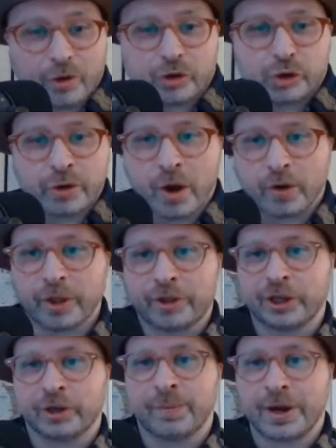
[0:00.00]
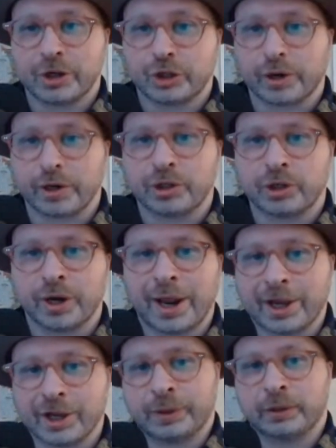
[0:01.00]
we also know that the
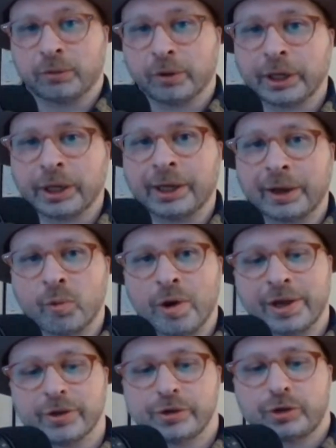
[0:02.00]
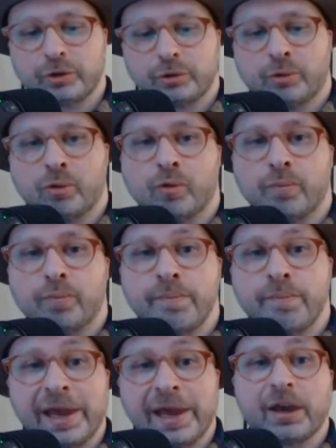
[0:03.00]
administration has been looking at ways to
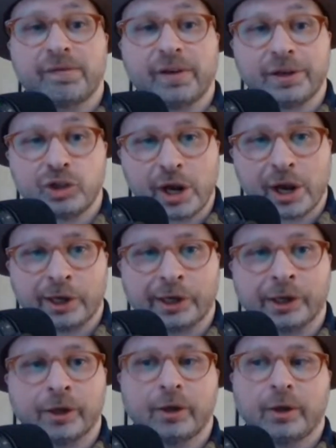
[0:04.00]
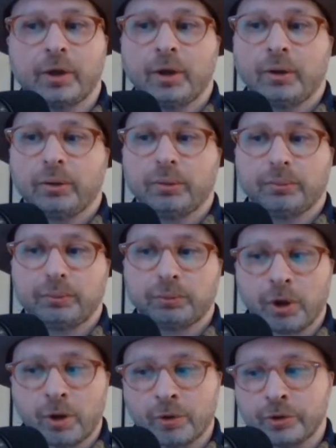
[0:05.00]
make FHA
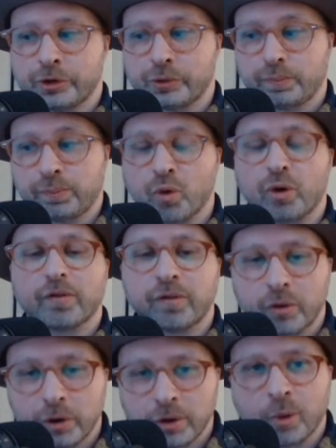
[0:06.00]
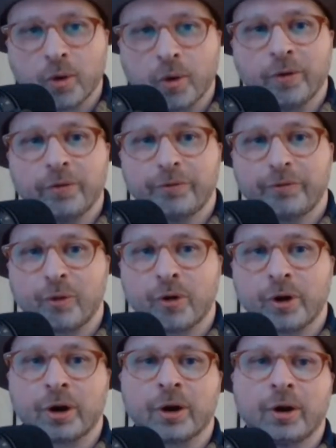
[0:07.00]
loans more affordable
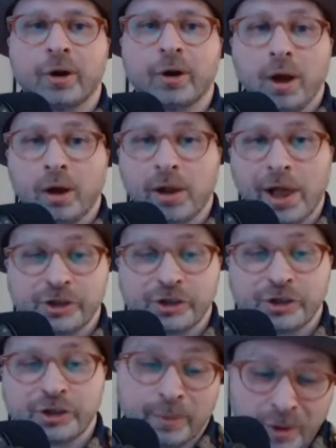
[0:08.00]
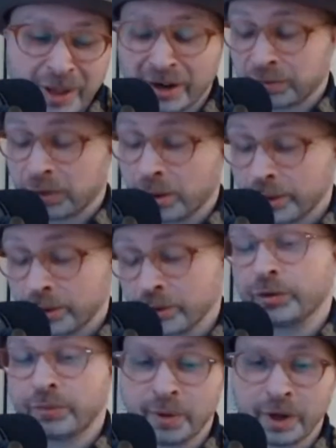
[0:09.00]
for a class of people that have
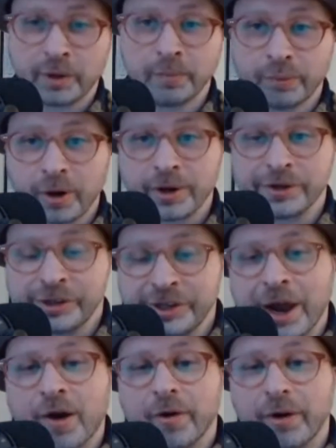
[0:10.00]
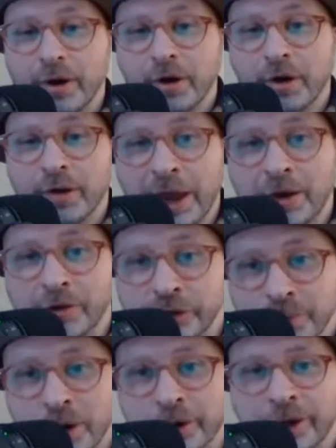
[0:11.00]
largely been priced out of the
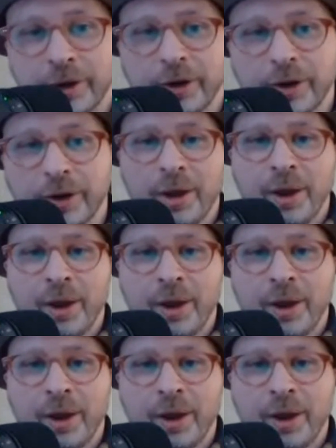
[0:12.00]
housing market.